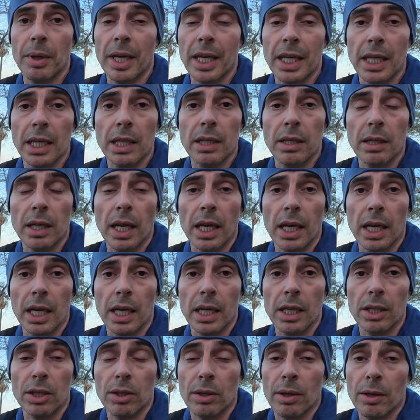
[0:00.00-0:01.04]
make it
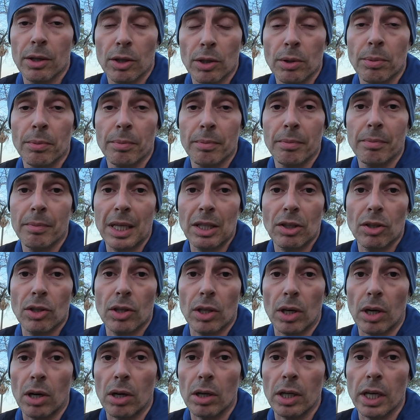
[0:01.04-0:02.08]
much
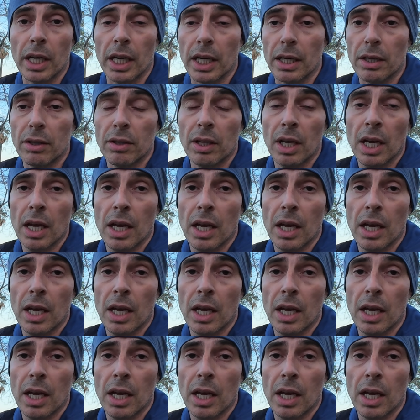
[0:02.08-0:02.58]
stronger.